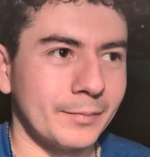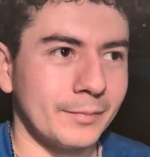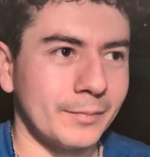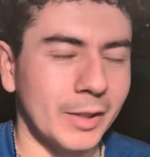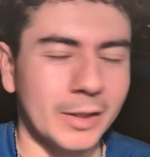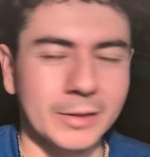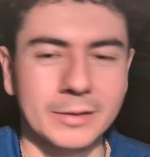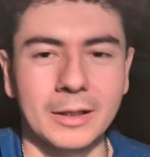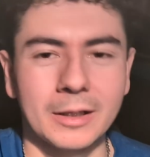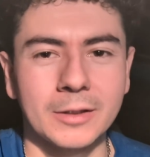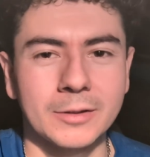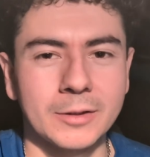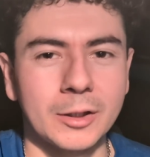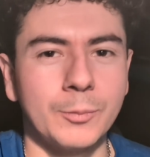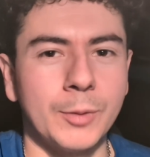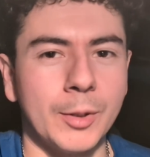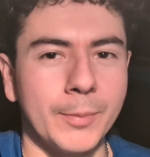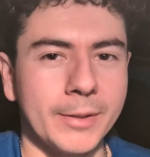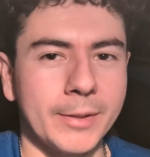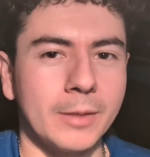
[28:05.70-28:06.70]
I'll
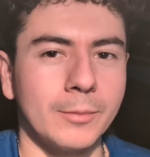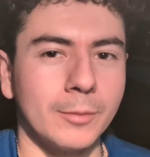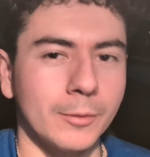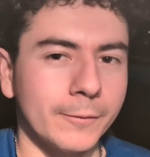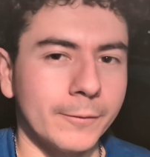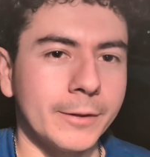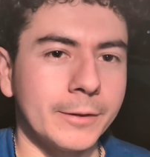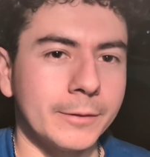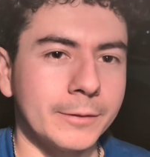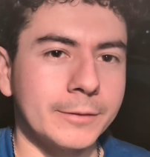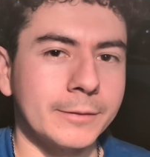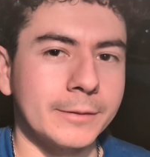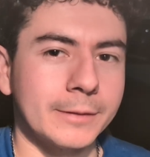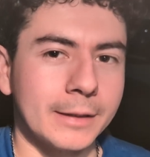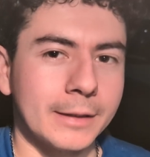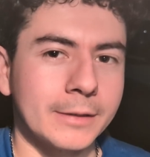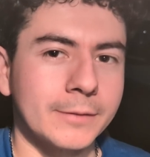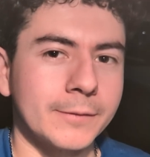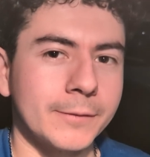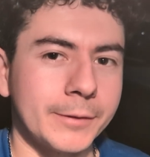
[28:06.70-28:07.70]
start pumping out more videos soon,
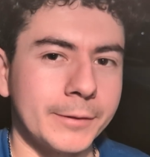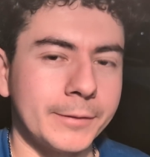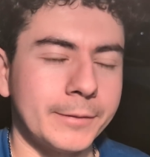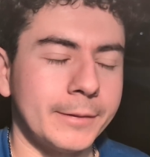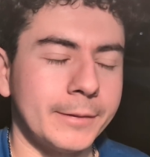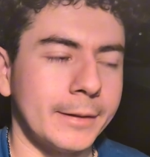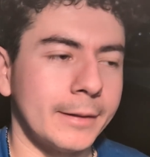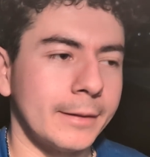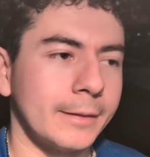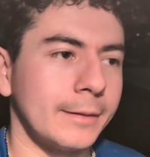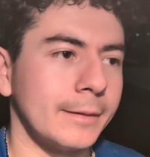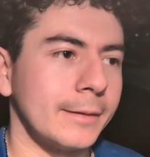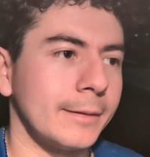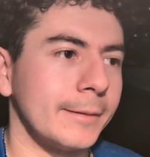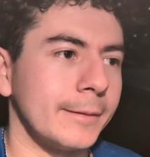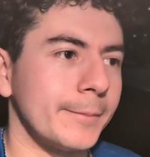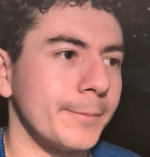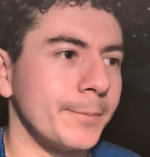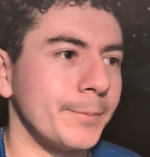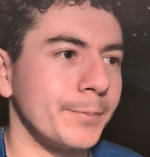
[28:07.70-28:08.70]
guys, for you. And
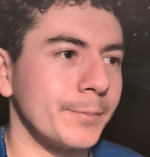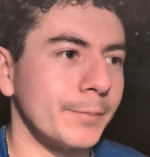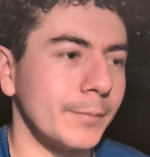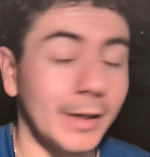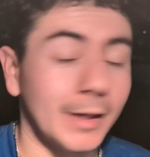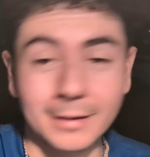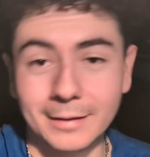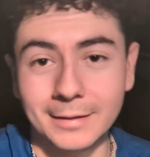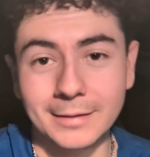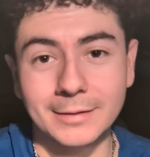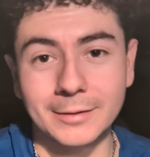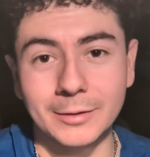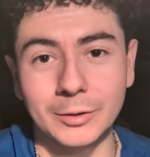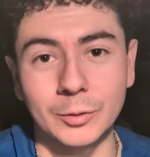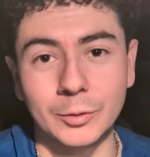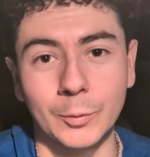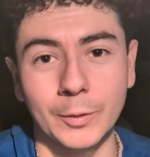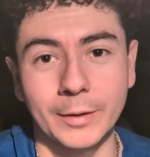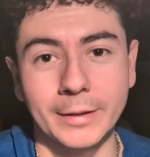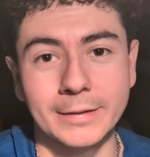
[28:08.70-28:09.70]
yeah, guys,
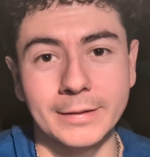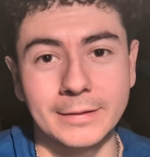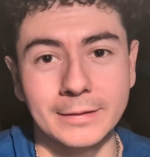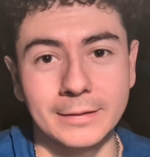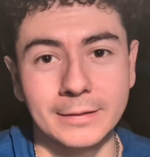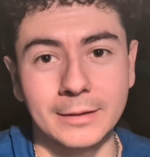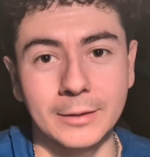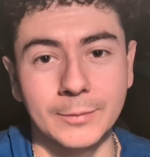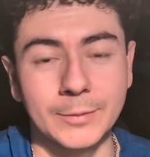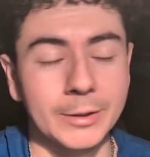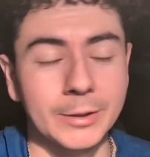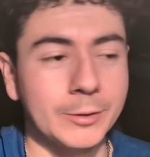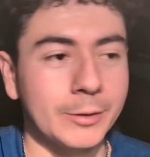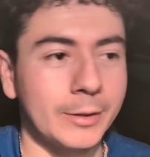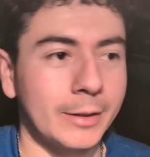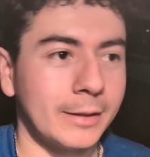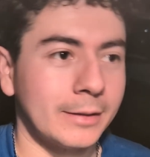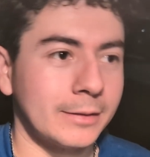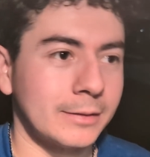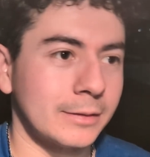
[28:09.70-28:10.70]
just wanted to update you
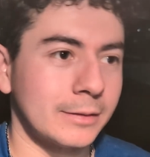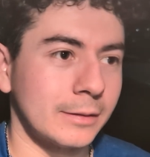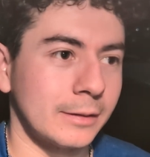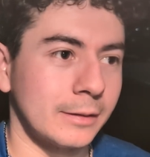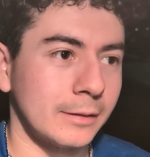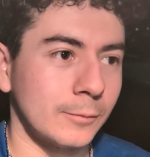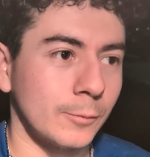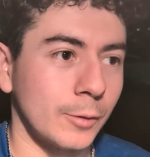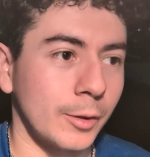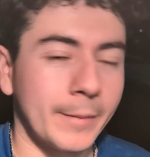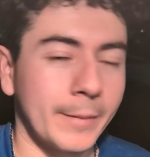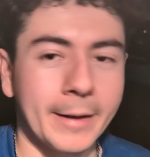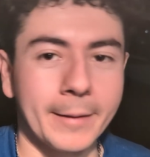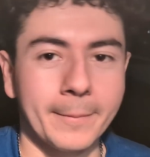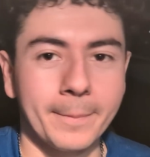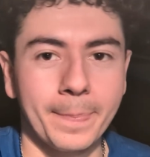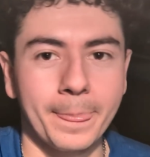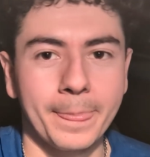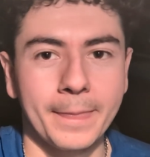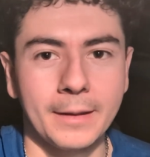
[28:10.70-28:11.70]
guys on where I'm
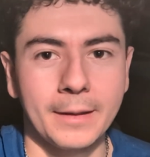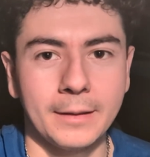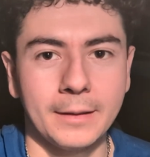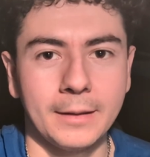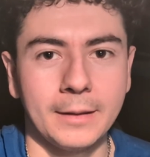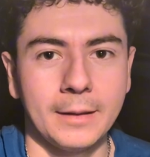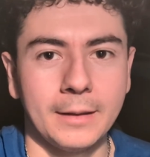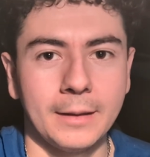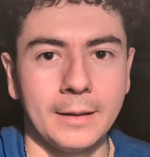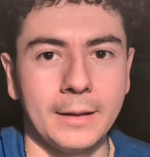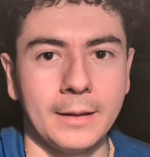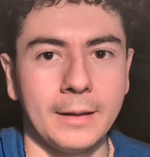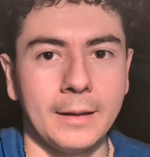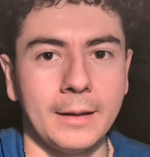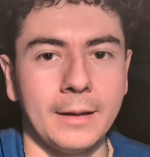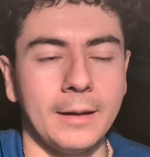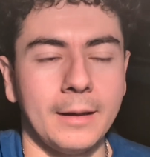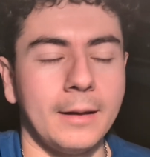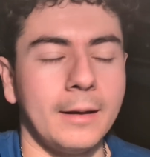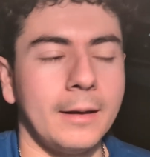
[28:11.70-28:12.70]
at.
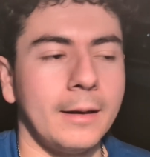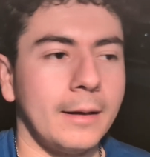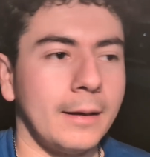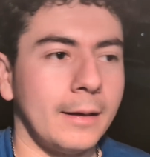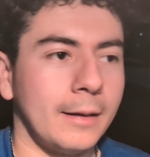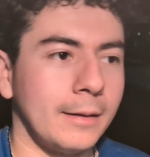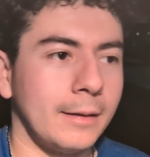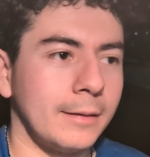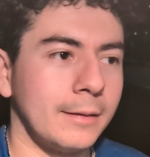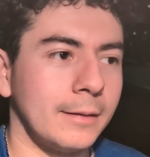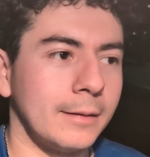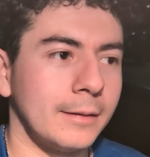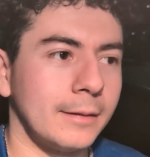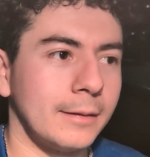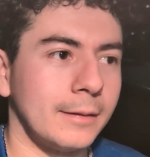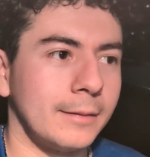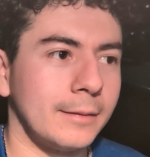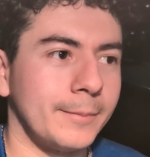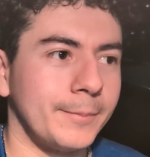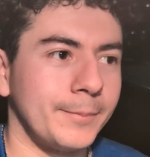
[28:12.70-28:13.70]
And
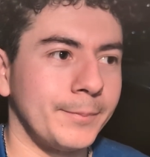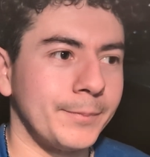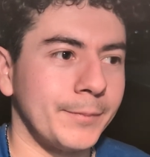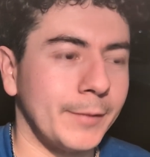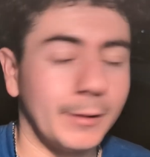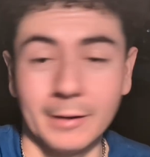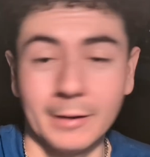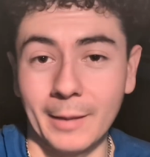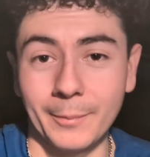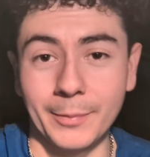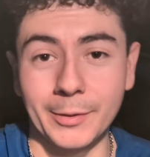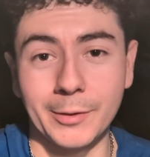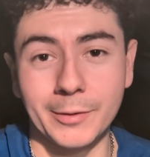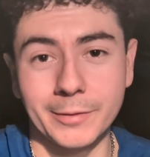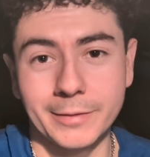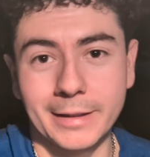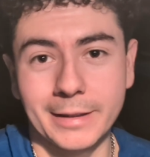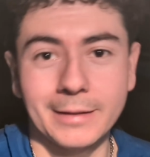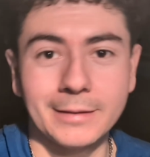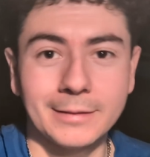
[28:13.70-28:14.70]
you know, Happy New
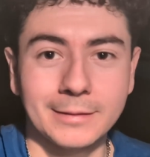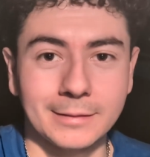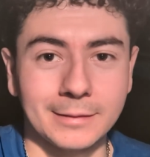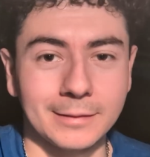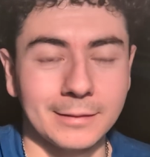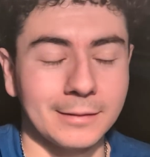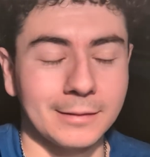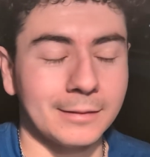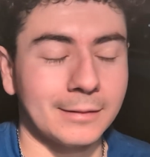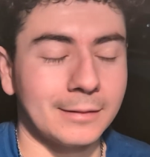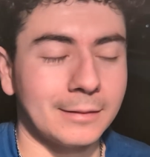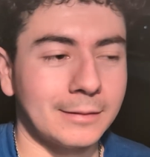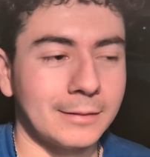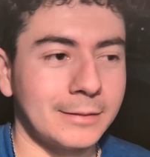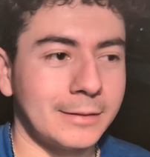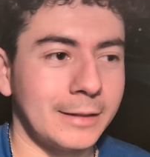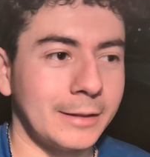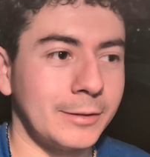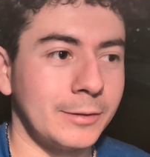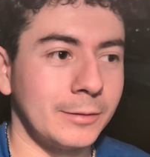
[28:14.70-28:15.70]
Year's, guys, and
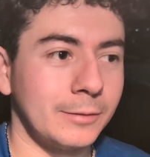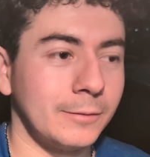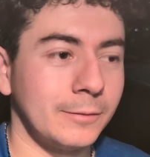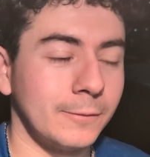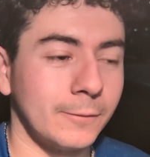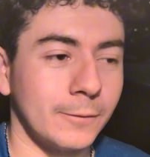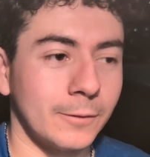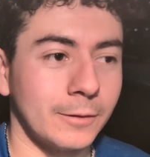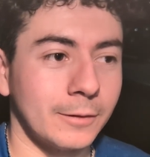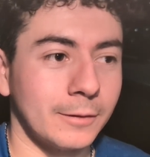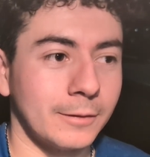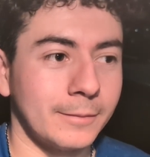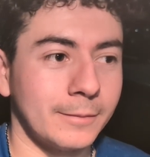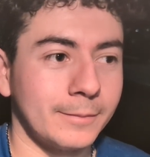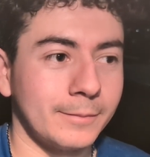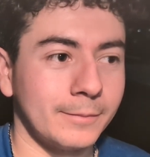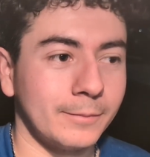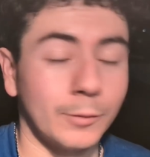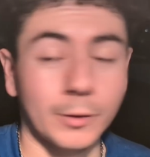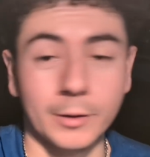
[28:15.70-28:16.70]
stay tuned for
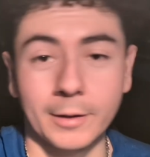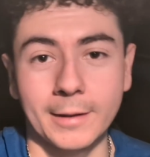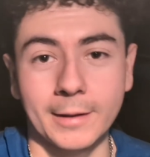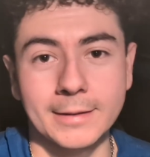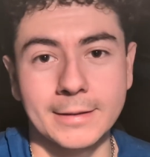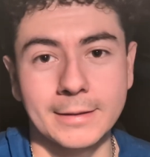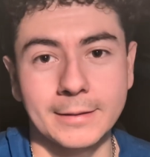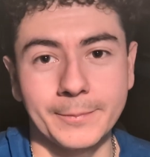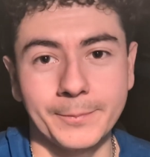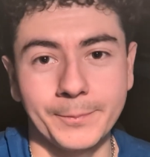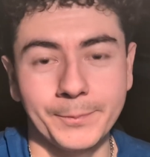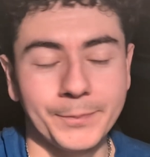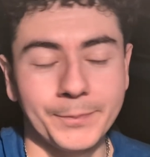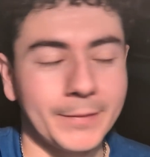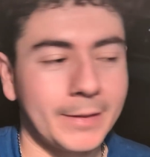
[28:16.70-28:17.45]
more content.